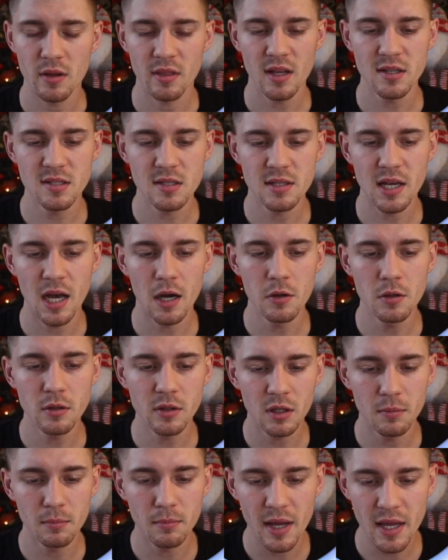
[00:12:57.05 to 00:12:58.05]
This is how you
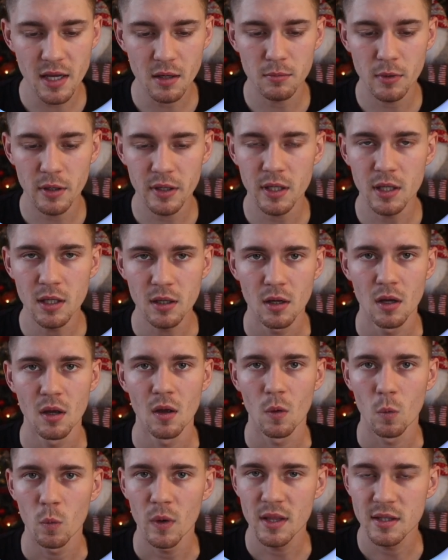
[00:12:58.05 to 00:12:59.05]
can make money
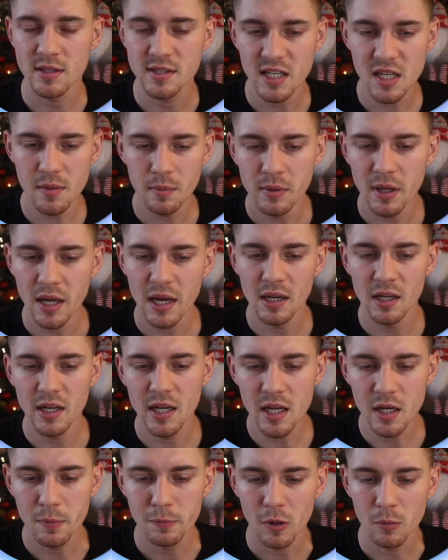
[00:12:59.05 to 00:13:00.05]
with CPA
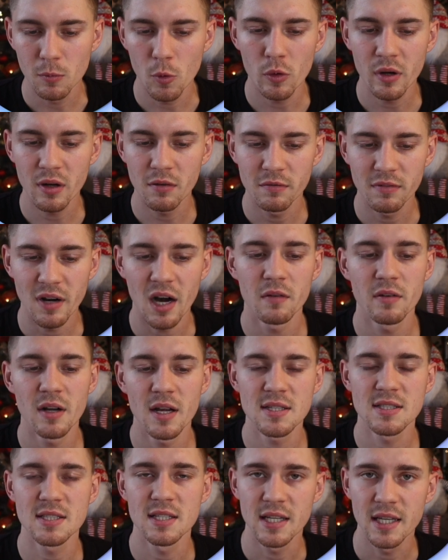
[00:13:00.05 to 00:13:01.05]
lead promoting
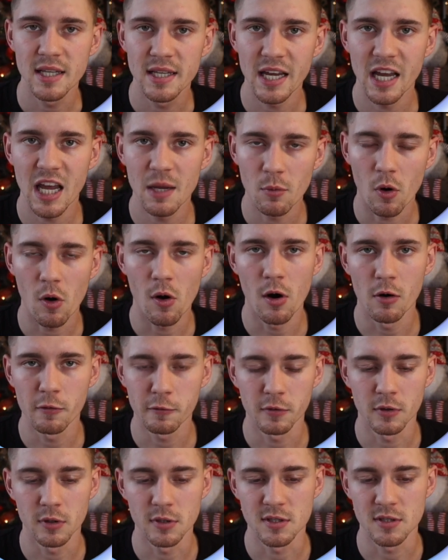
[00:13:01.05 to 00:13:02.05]
various game
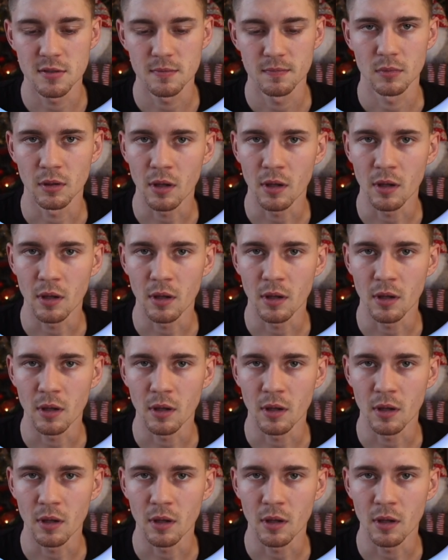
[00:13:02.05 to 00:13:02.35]
offers